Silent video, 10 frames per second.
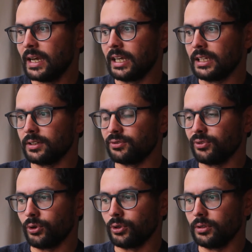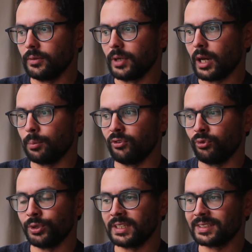And for a couple of
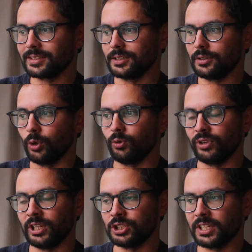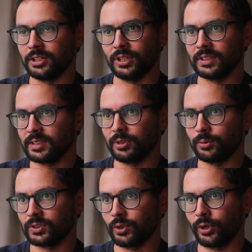weeks, the whole village, they knew that
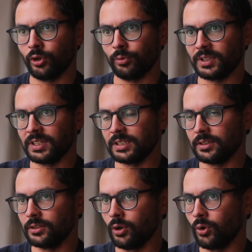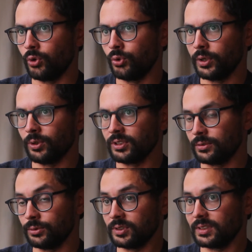something was going on, but they didn't know who it was
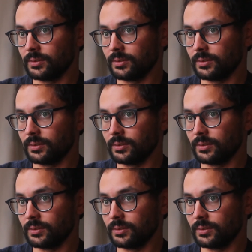who was